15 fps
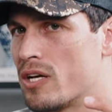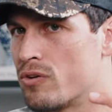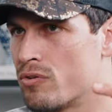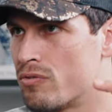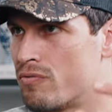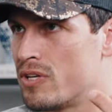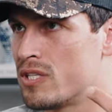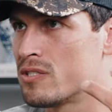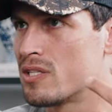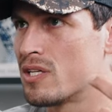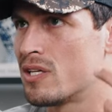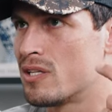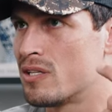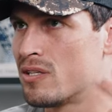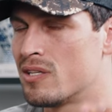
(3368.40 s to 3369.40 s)
like you're
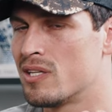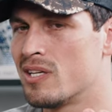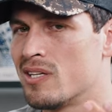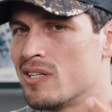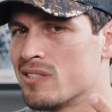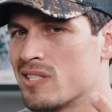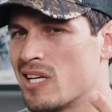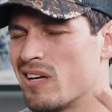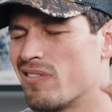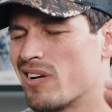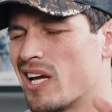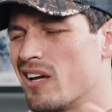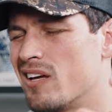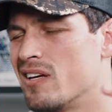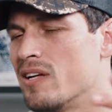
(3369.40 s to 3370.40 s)
investing in saying,
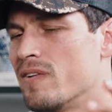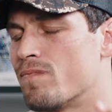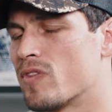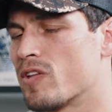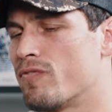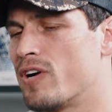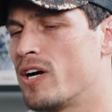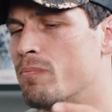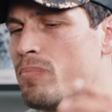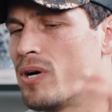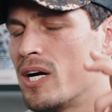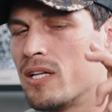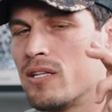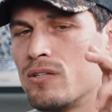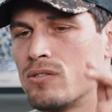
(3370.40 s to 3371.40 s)
okay, if I
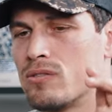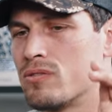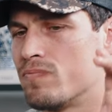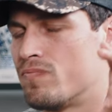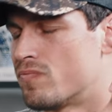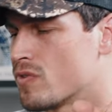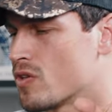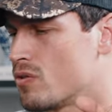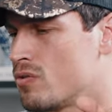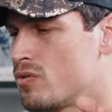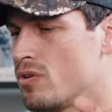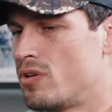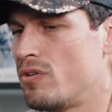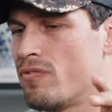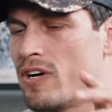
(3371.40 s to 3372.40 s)
buy this
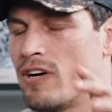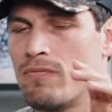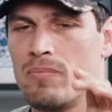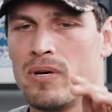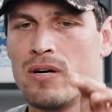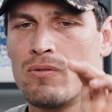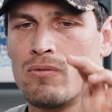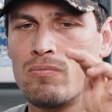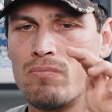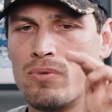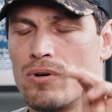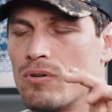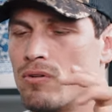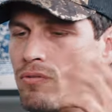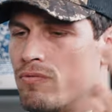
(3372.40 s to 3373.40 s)
35 pound
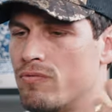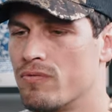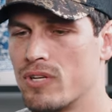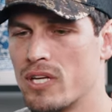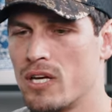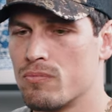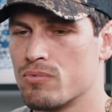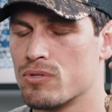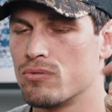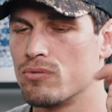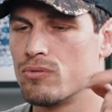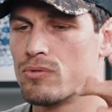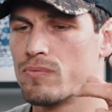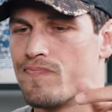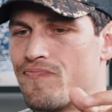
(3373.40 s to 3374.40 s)
pot of
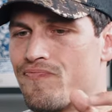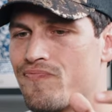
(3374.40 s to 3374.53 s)
capsules,